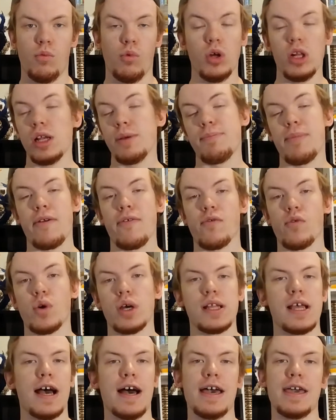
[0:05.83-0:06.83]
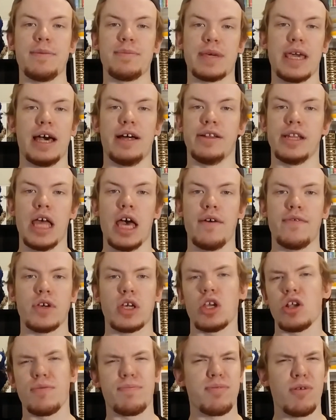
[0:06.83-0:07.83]
What up everyone, I am Gallant Havoc, and
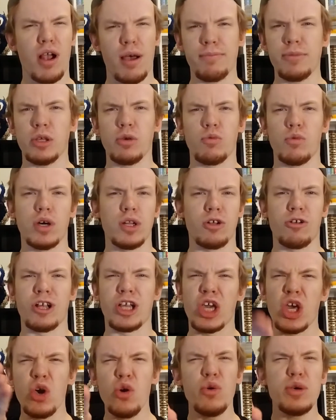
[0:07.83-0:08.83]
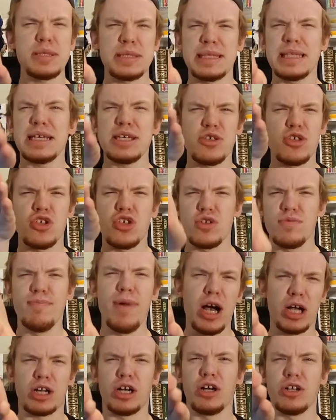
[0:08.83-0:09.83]
you're probably wondering, who is this
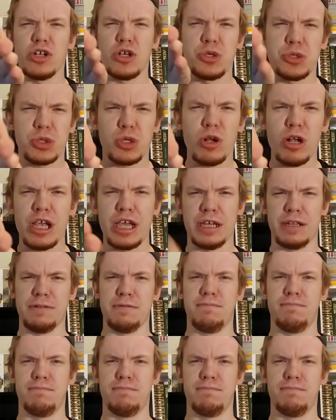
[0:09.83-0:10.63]
schmuck on your screen?